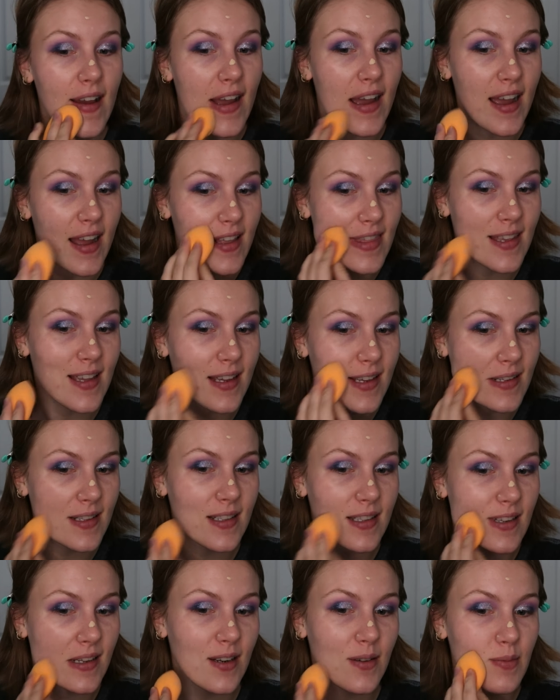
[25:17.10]
I think
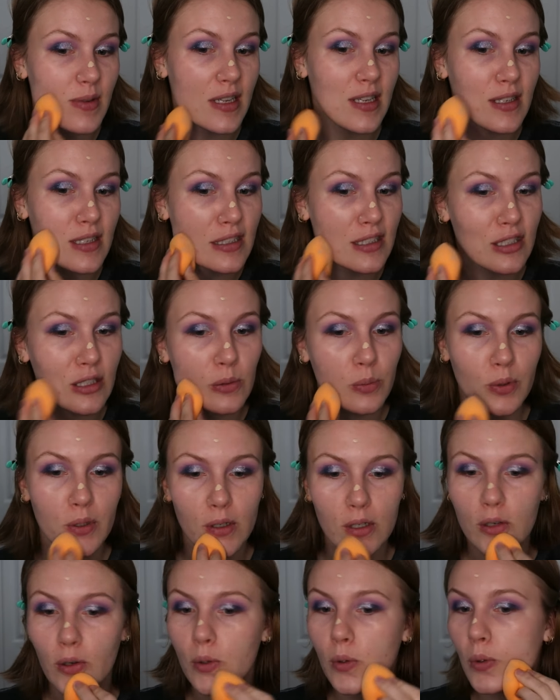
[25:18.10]
it's going to be
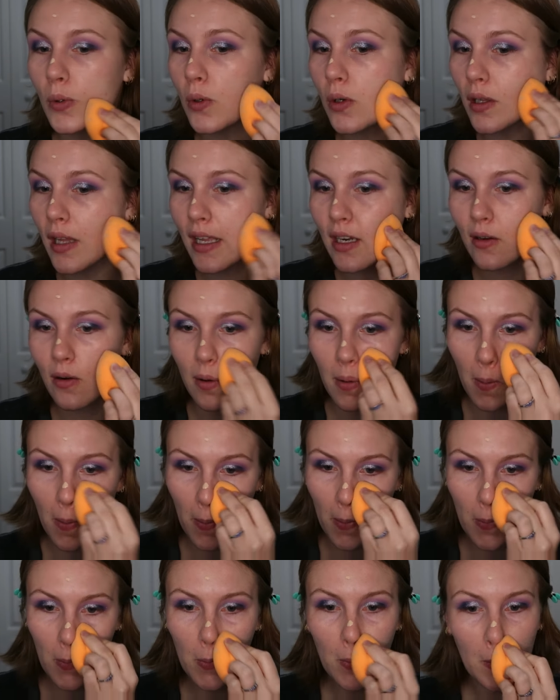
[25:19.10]
super cool. I don't know
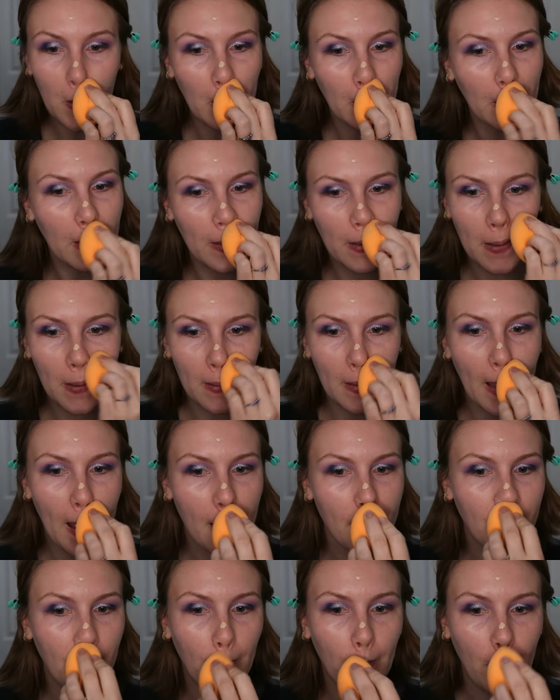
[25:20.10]
who they're going to
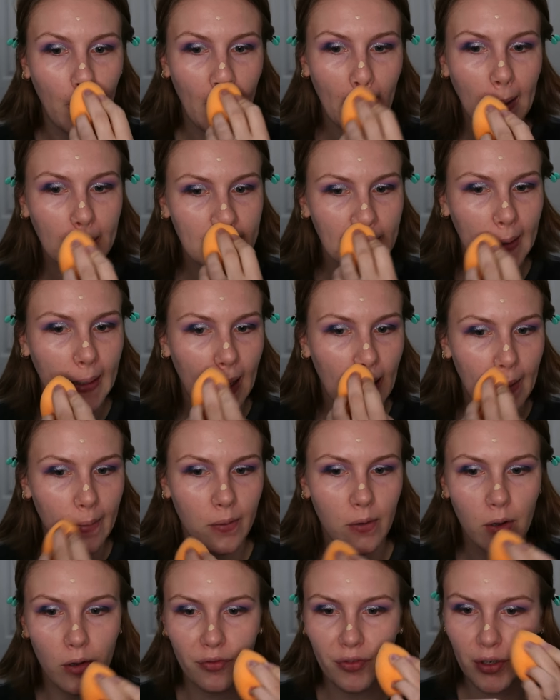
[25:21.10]
collab with. Like, I
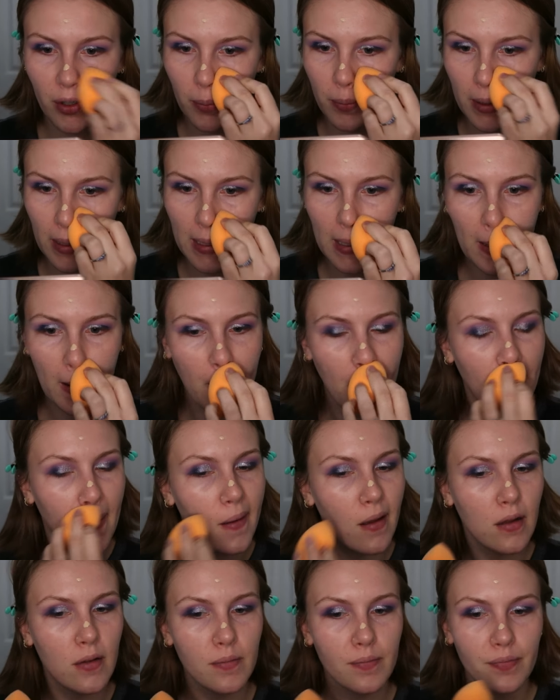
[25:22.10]
don't know if it'll be
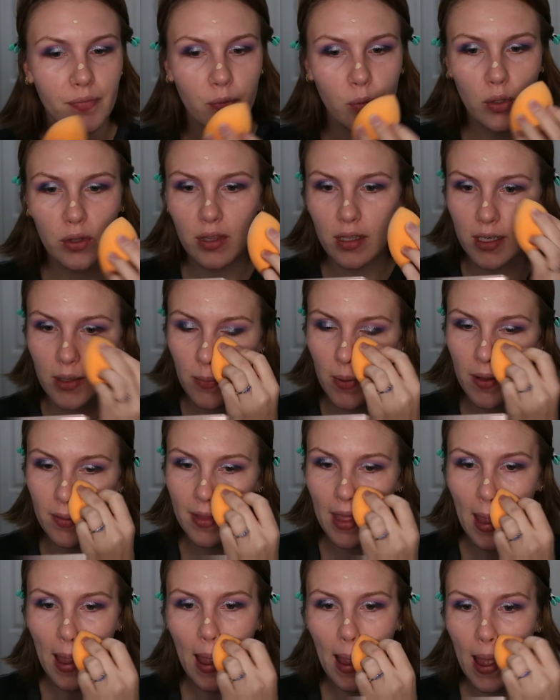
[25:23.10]
with anyone
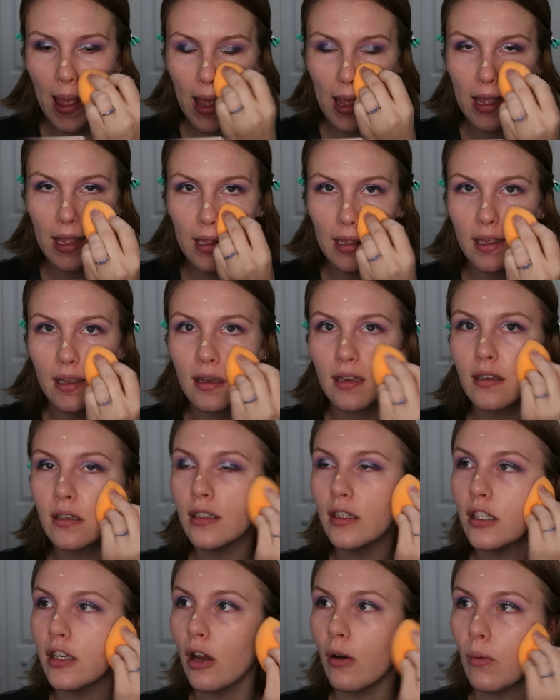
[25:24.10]
that I
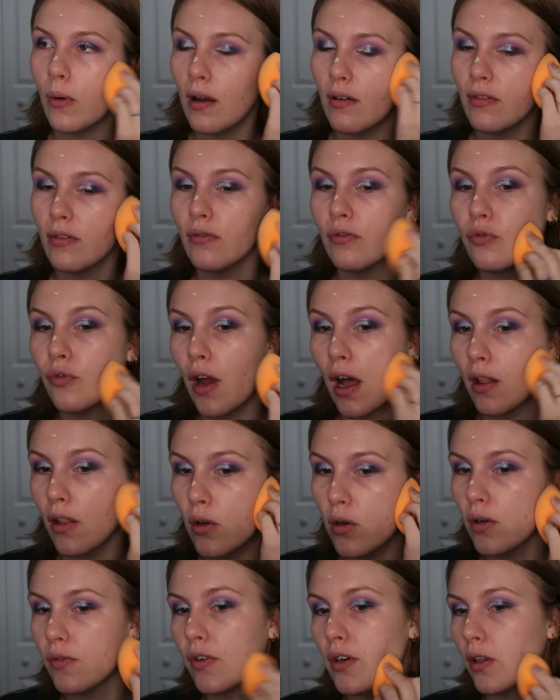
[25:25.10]
know of and
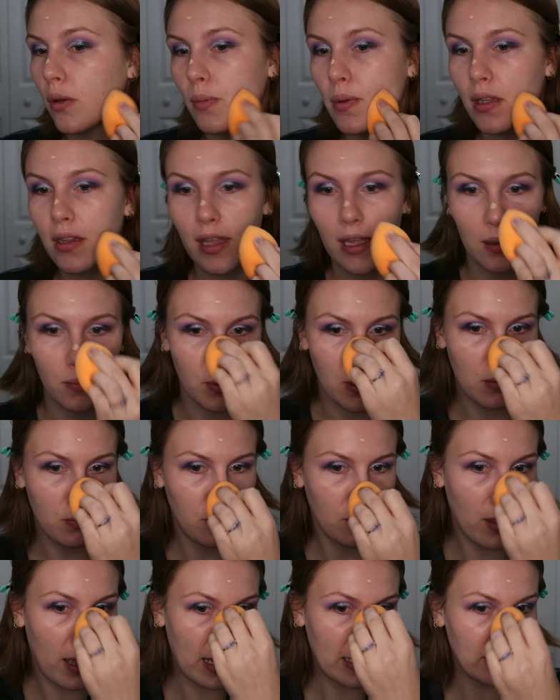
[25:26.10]
follow, if it'll be like
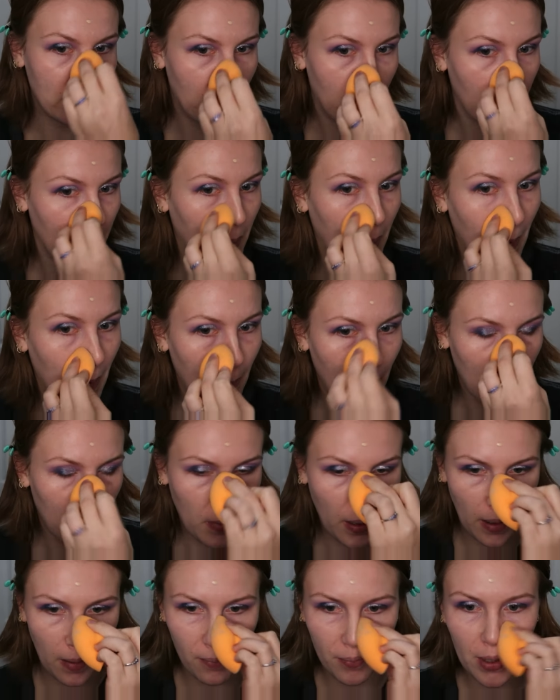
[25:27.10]
people I don't know,
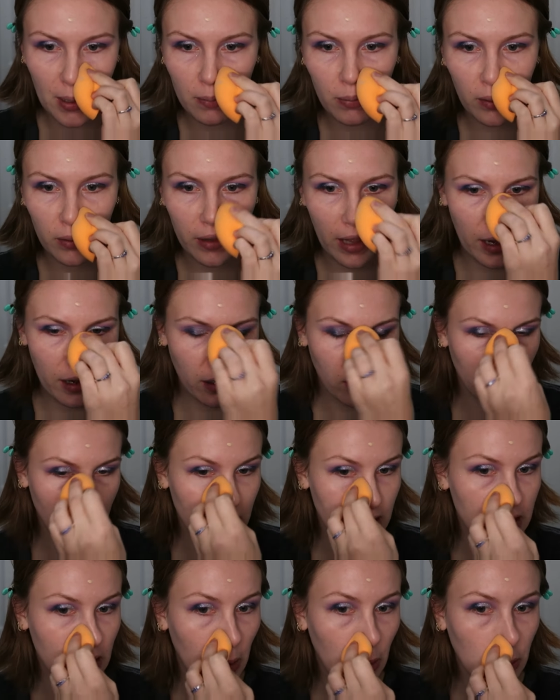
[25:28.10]
but people that are
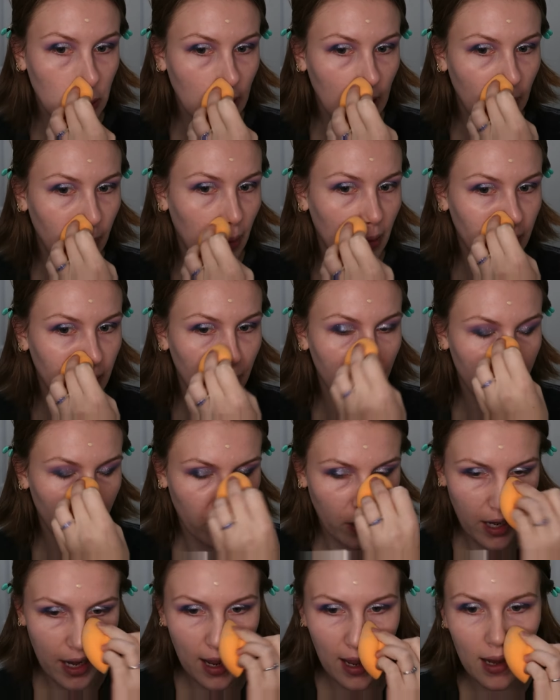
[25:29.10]
associated with the
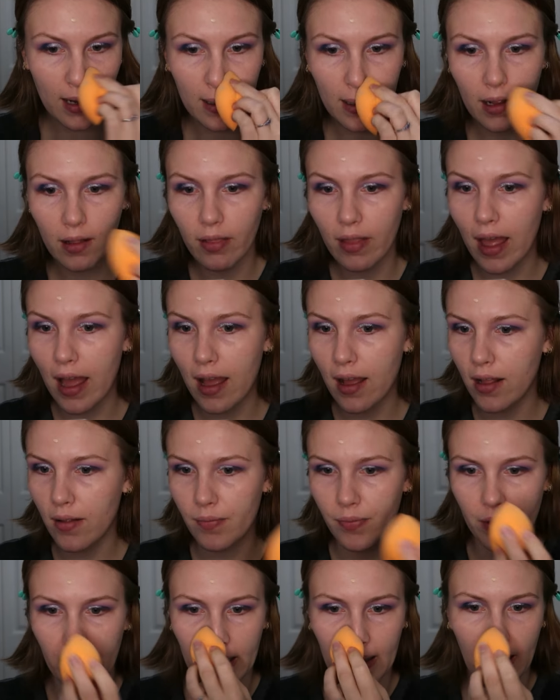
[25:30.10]
brand a
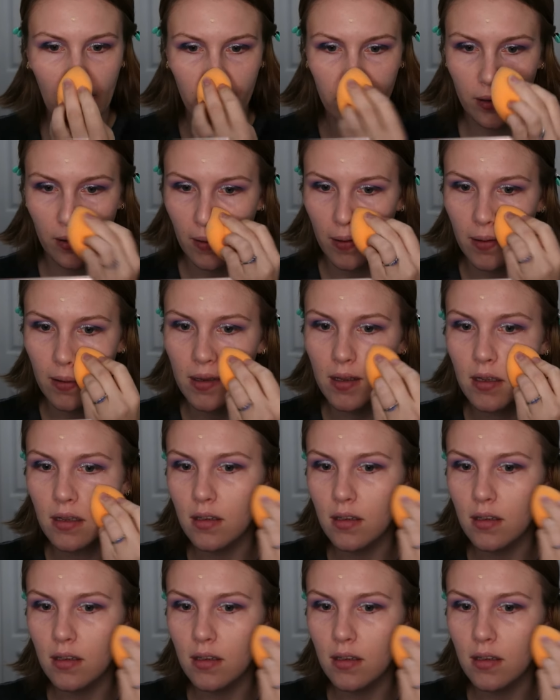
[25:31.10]
lot, like other